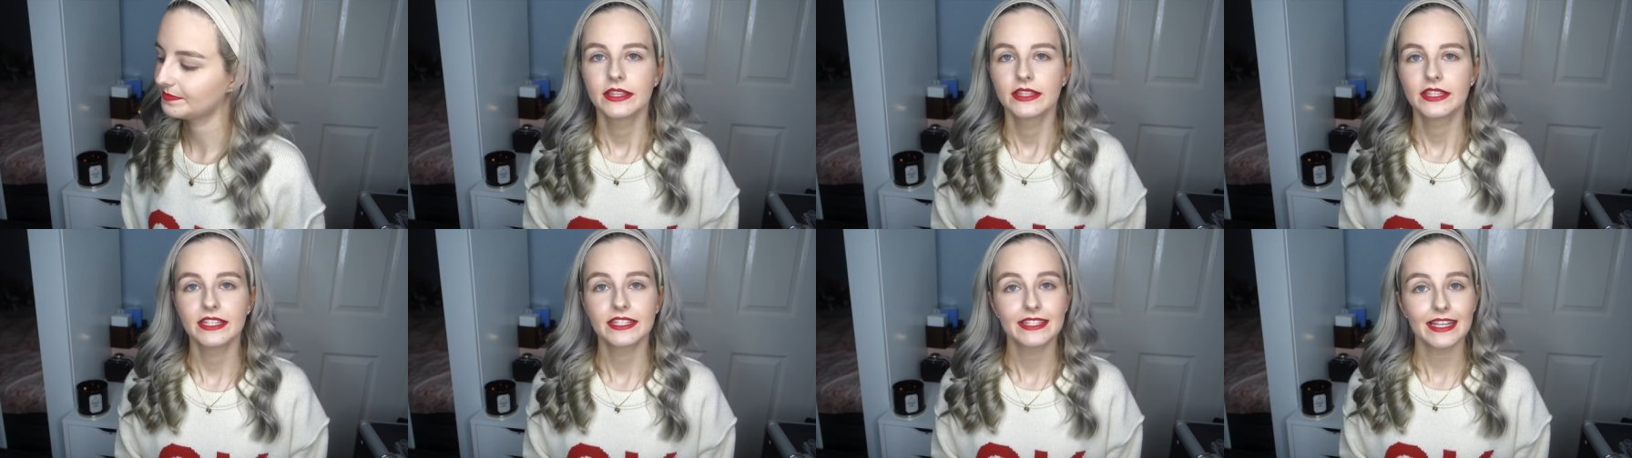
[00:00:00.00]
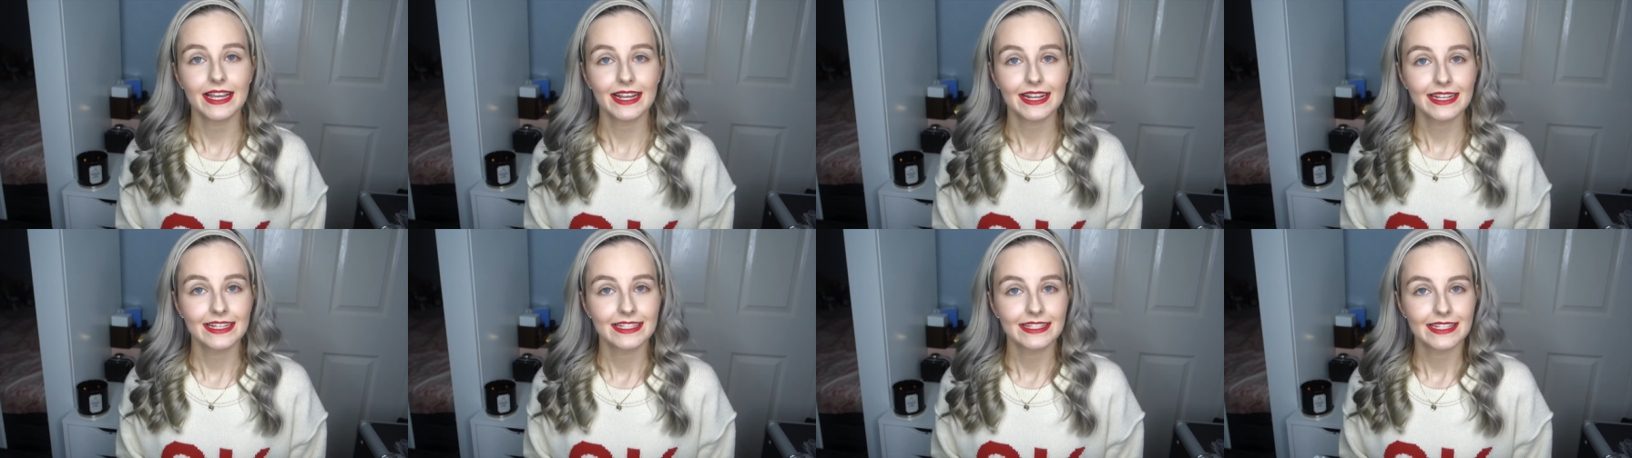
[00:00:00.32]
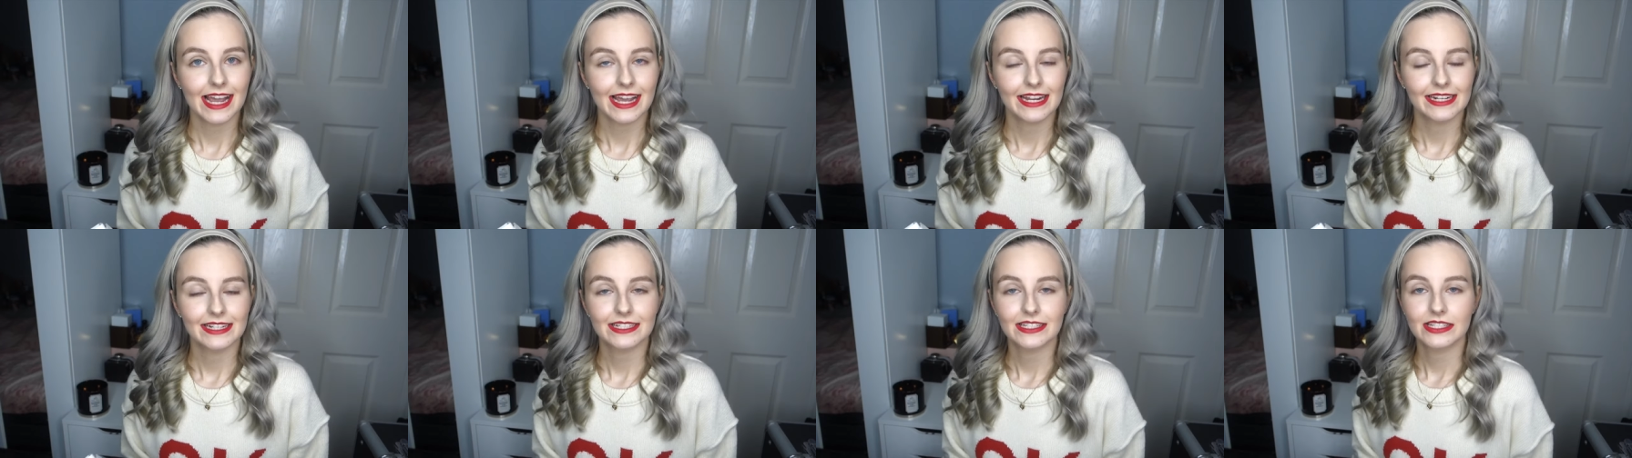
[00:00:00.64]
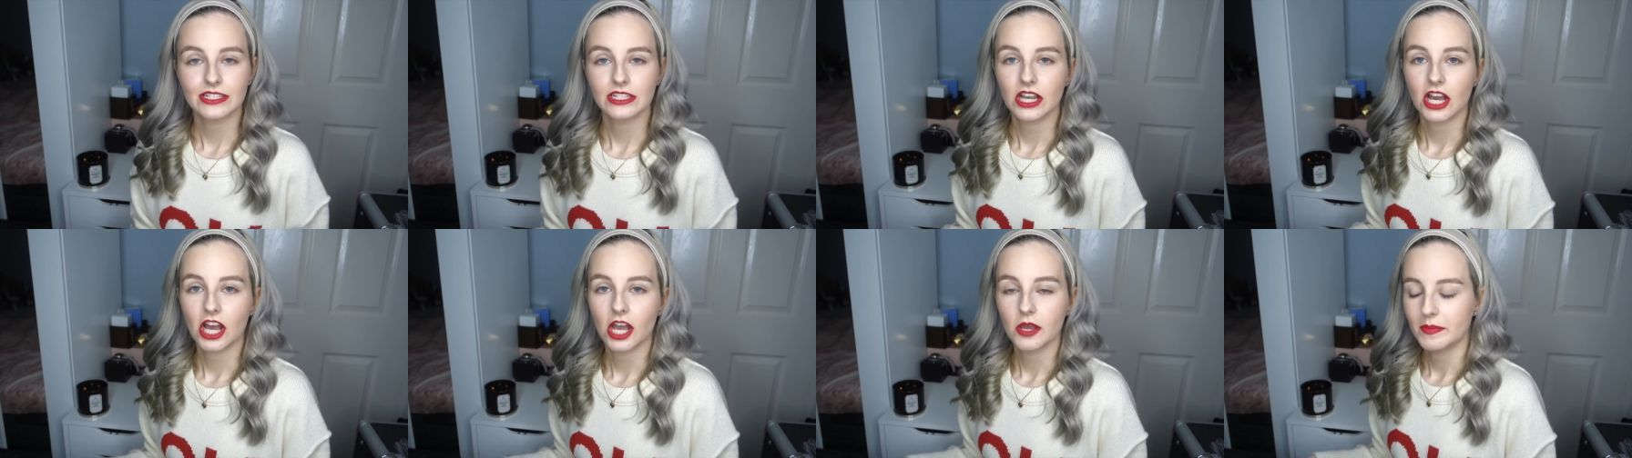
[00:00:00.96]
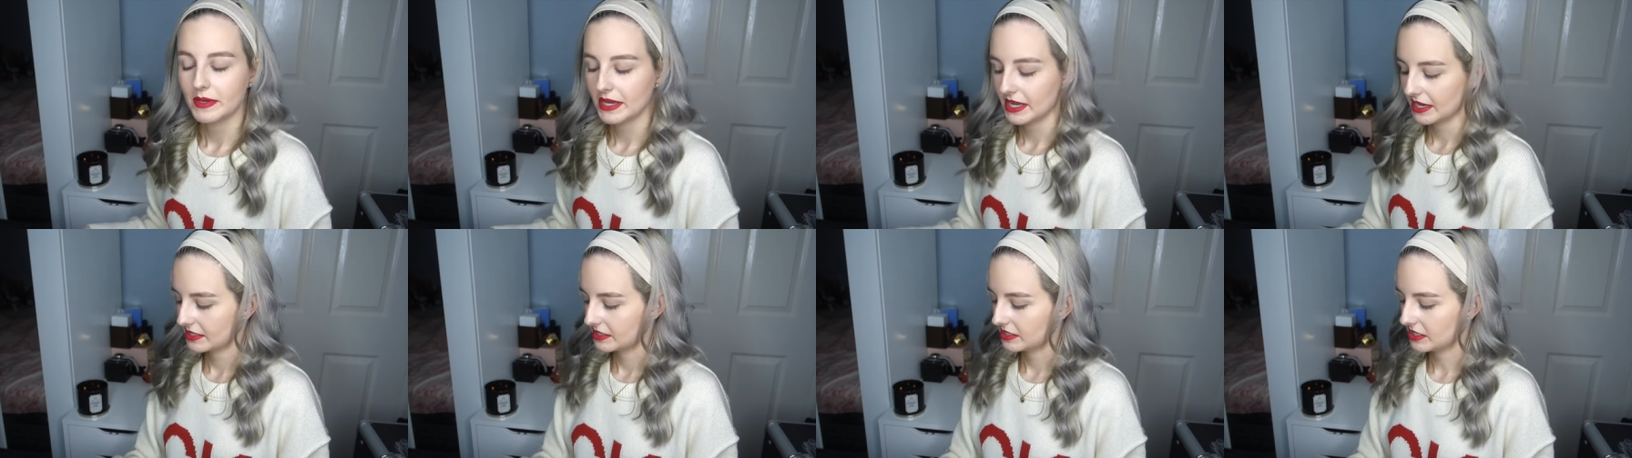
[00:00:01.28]
The second tennis skirt I
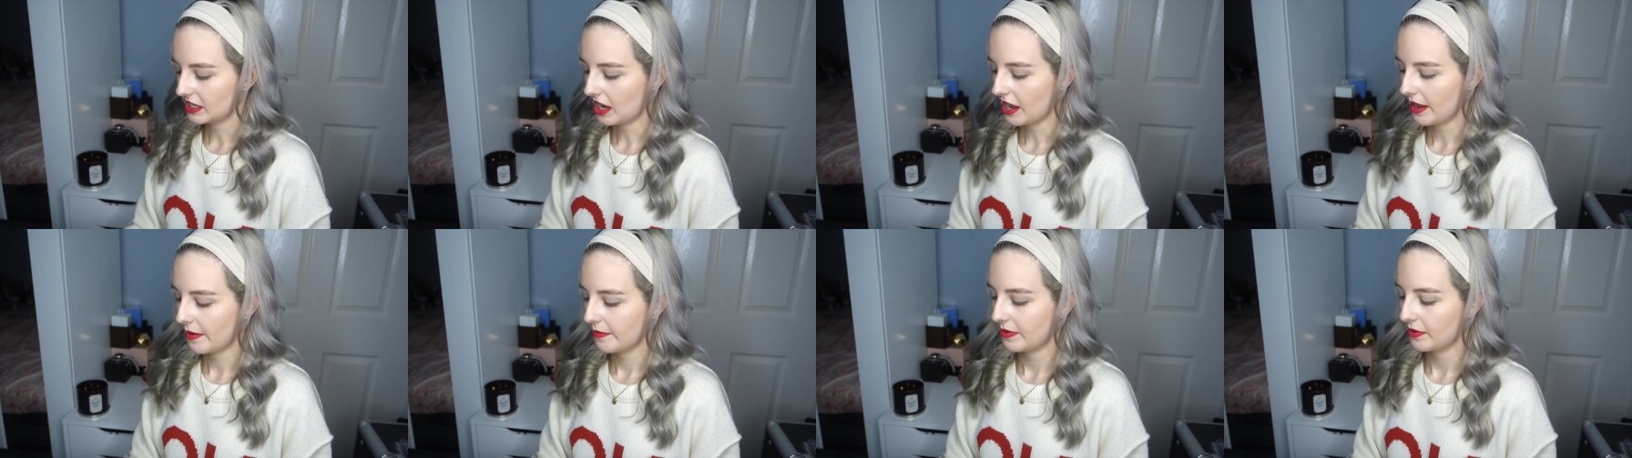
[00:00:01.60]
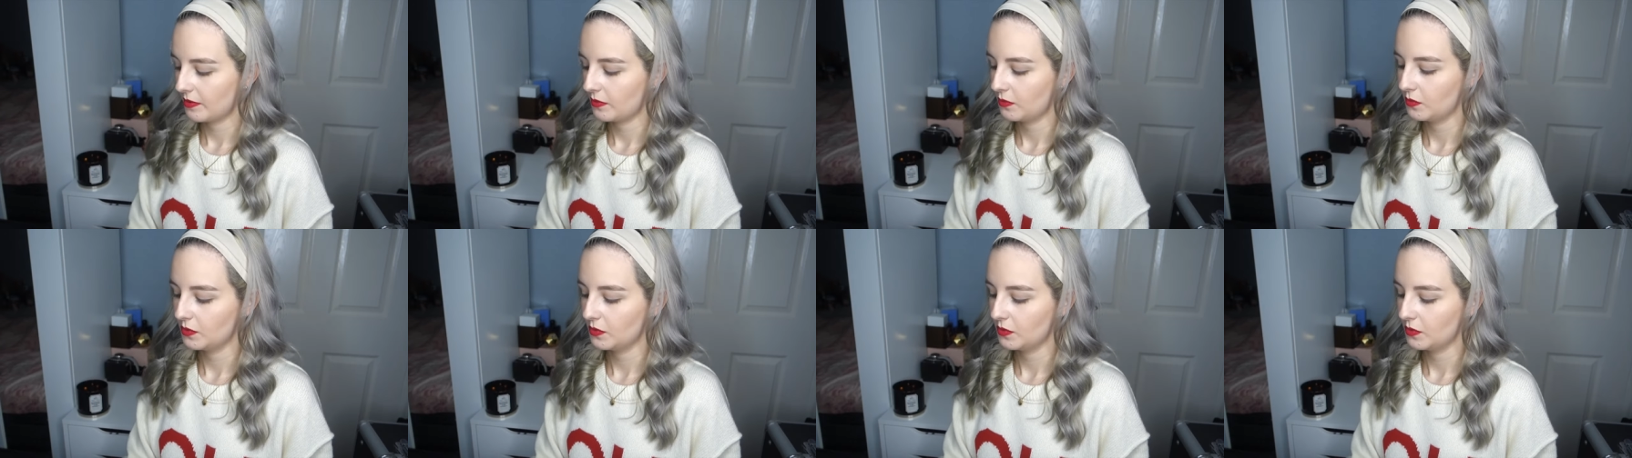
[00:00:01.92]
picked up